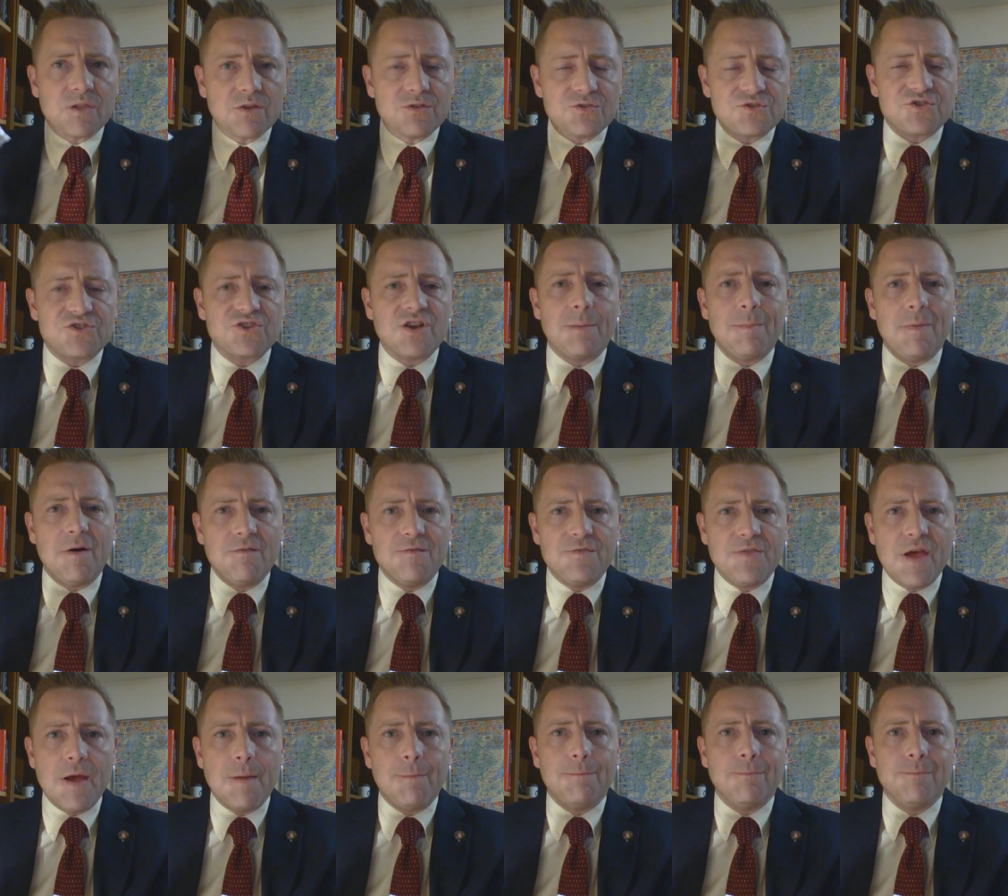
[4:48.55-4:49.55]
some of
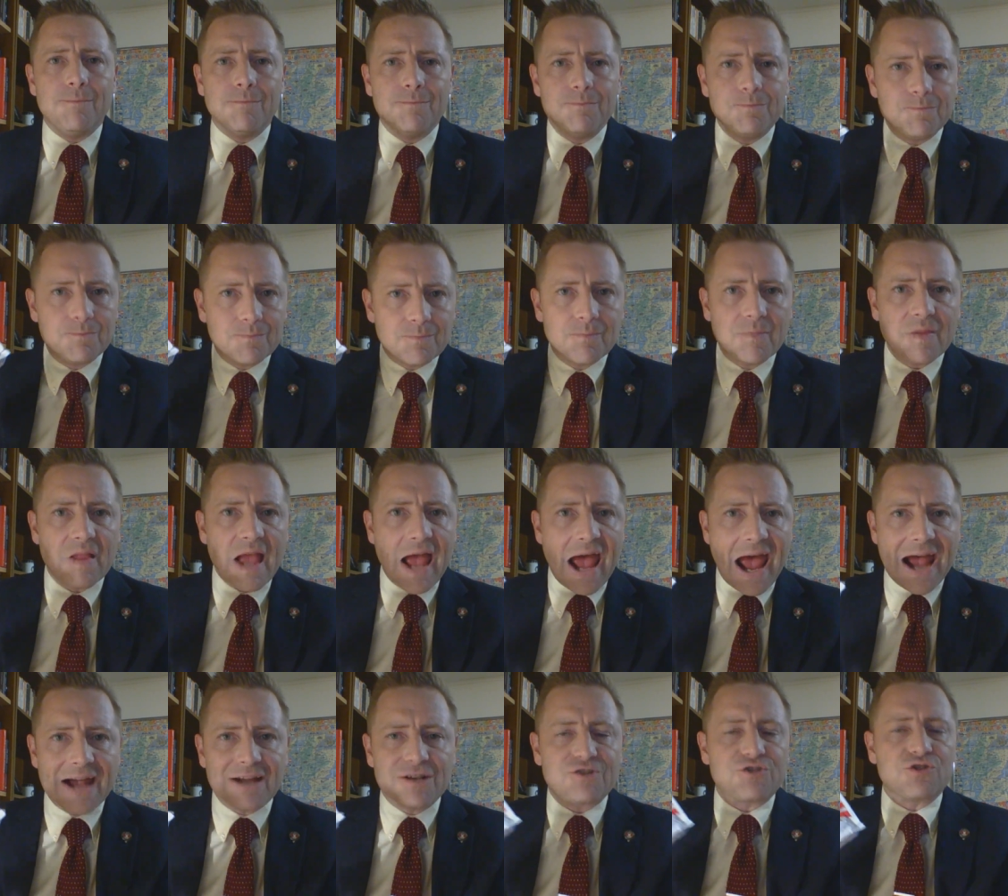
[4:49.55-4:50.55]
them
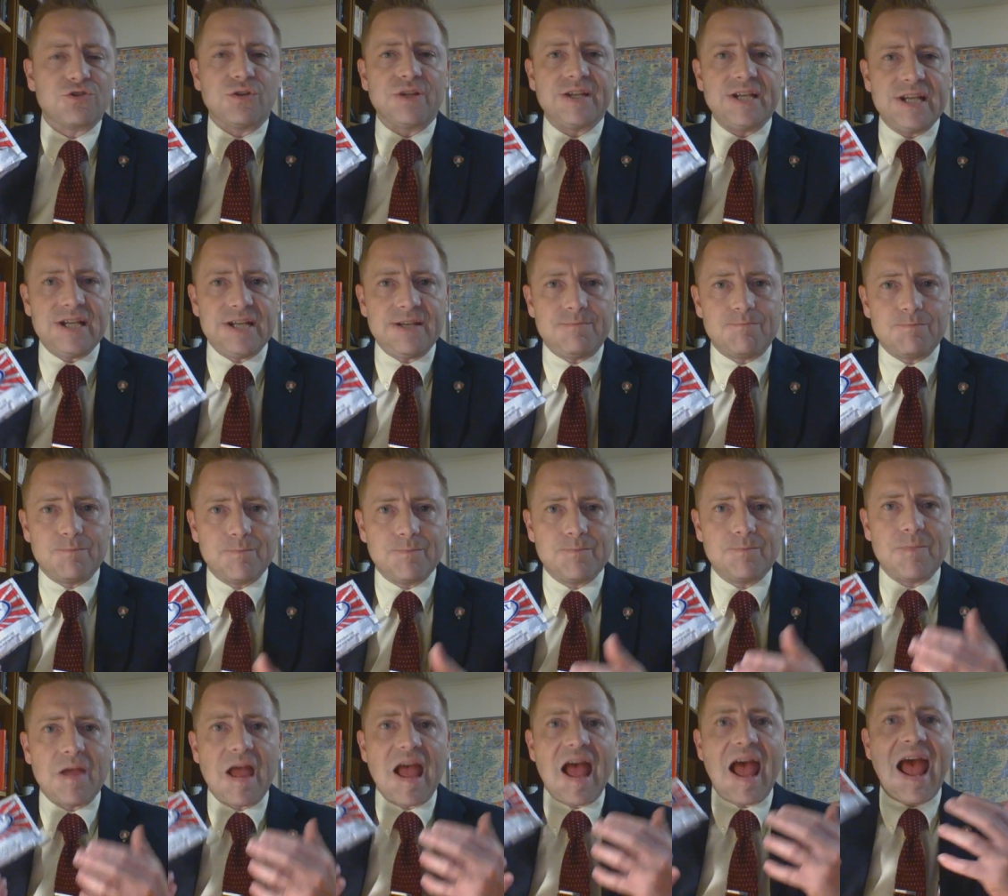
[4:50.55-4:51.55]
actually
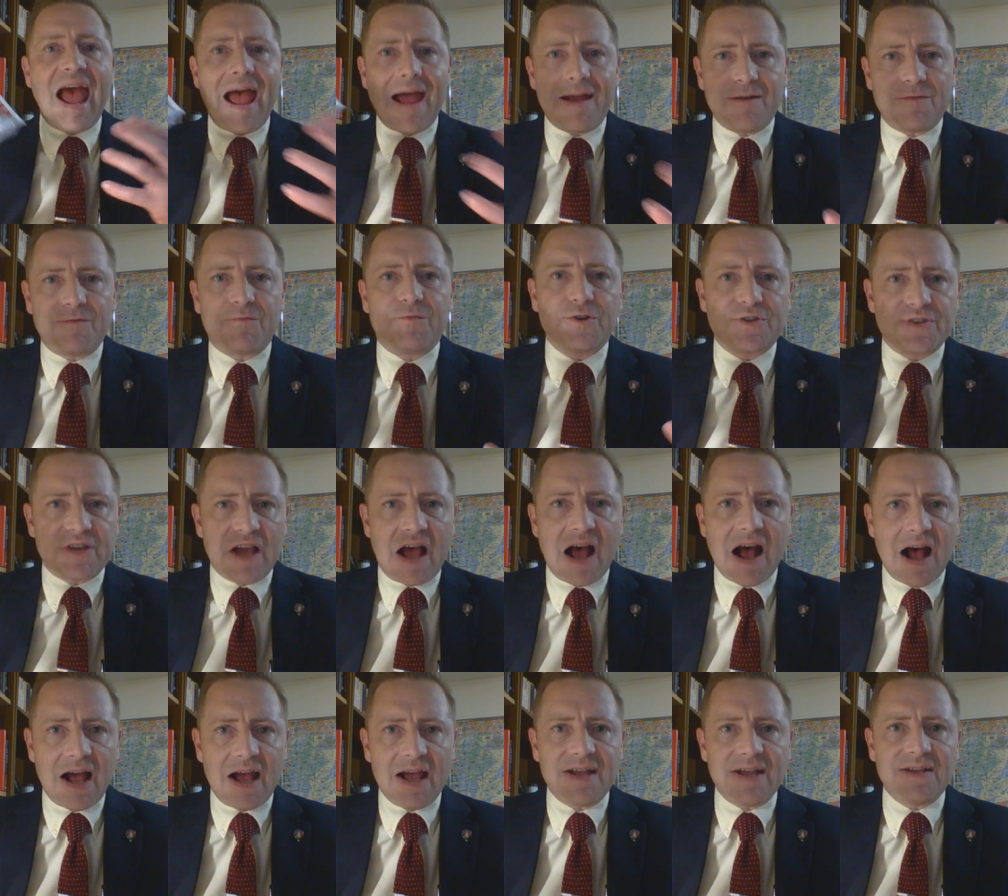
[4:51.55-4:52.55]

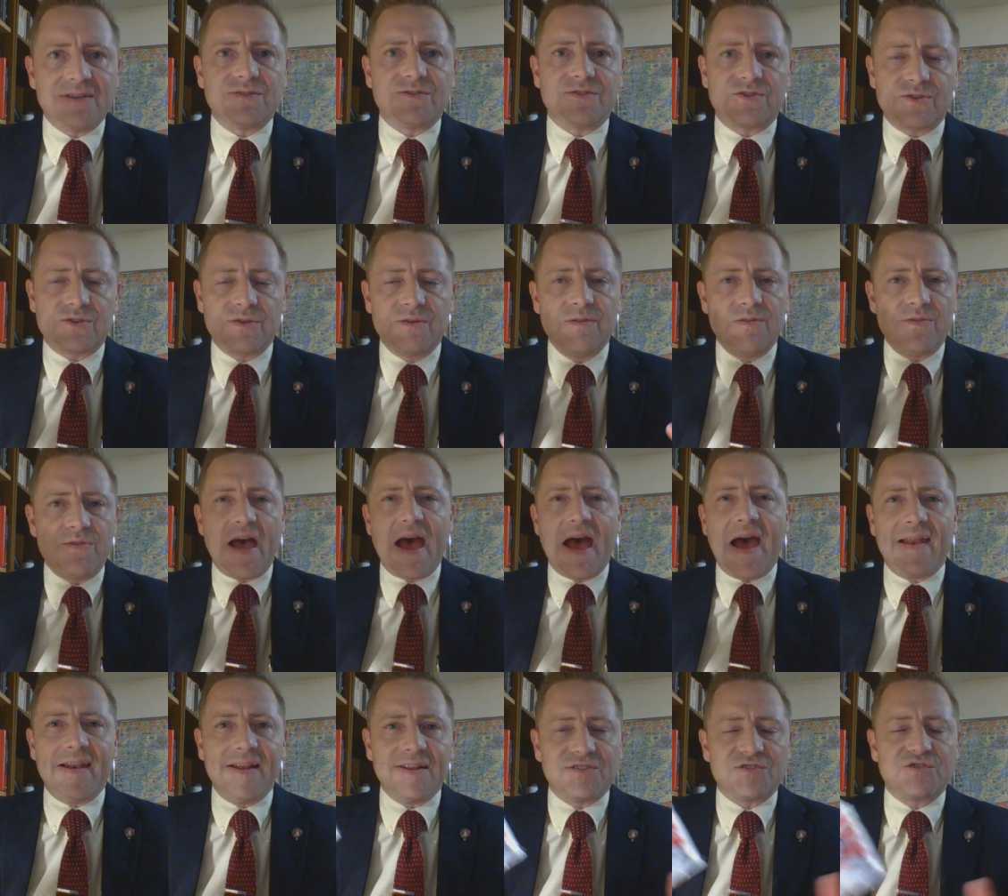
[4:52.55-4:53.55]
advertise
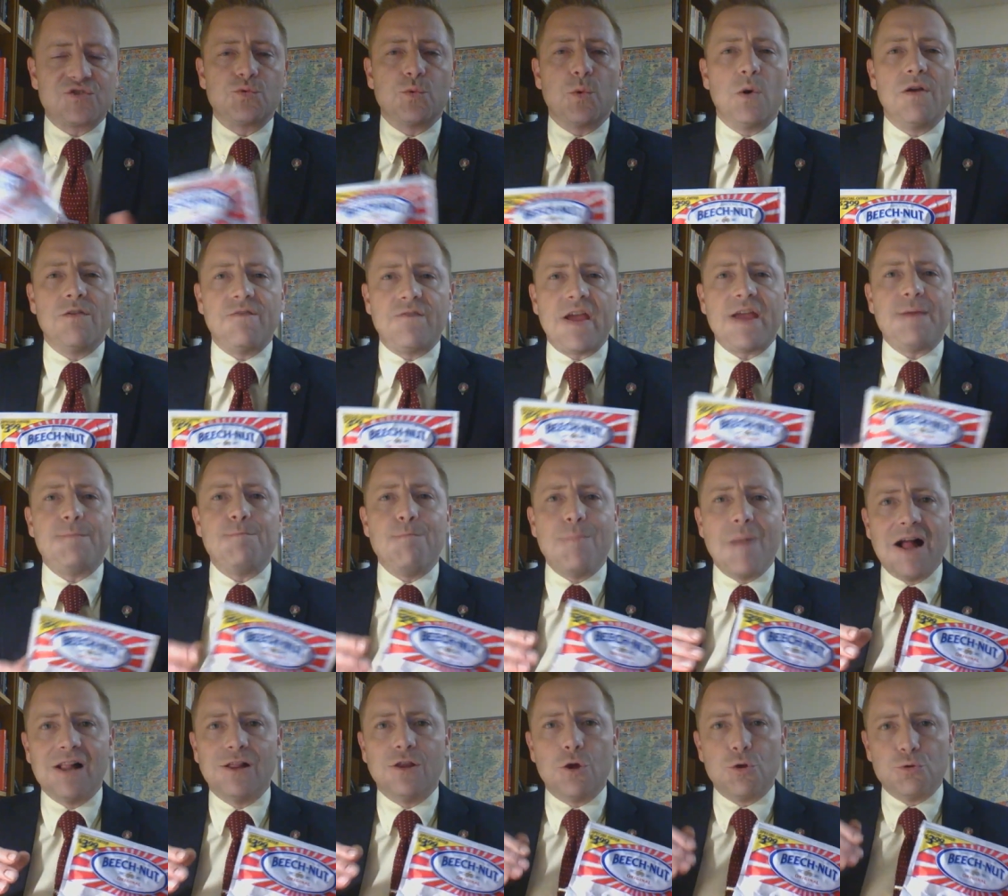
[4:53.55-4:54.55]
that it's sort of a
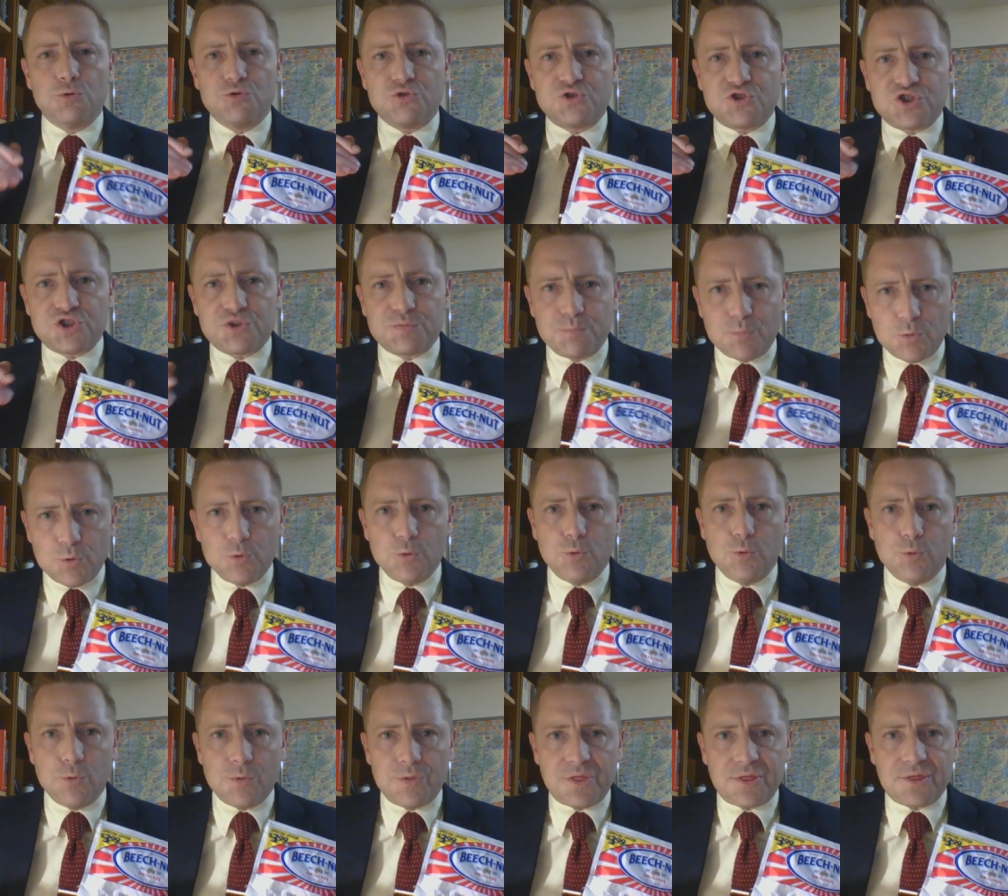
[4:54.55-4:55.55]
mellow,
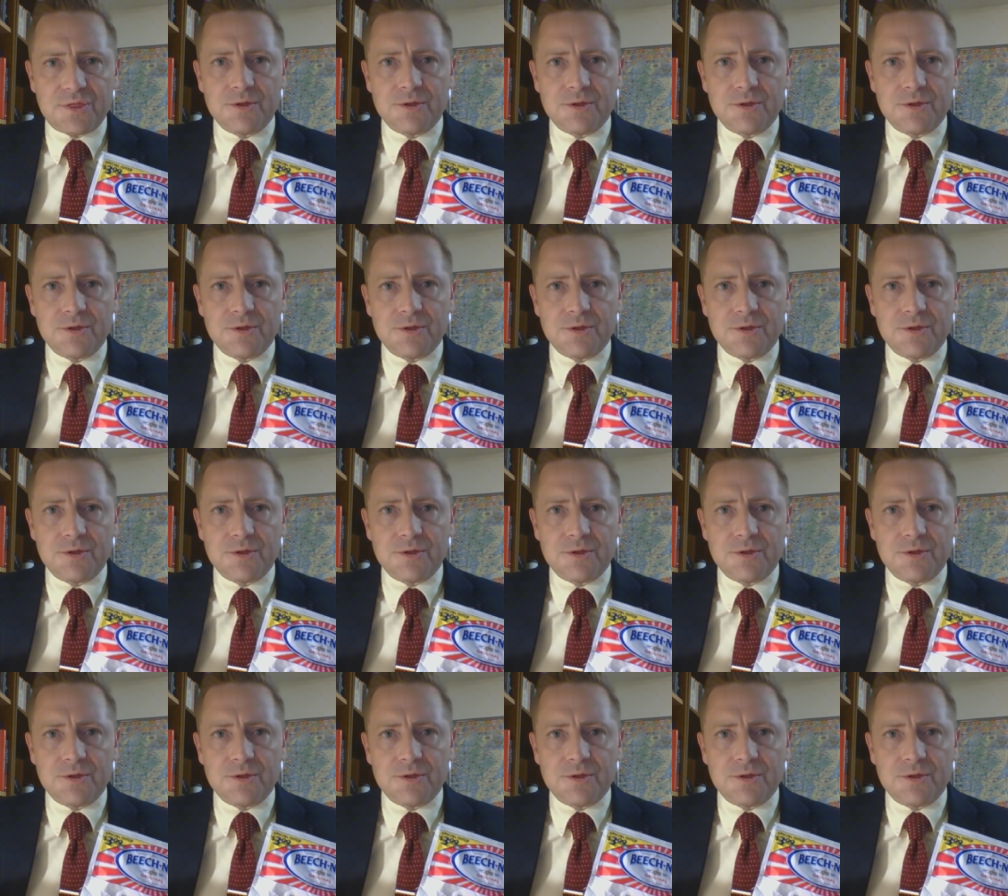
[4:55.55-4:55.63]
smooth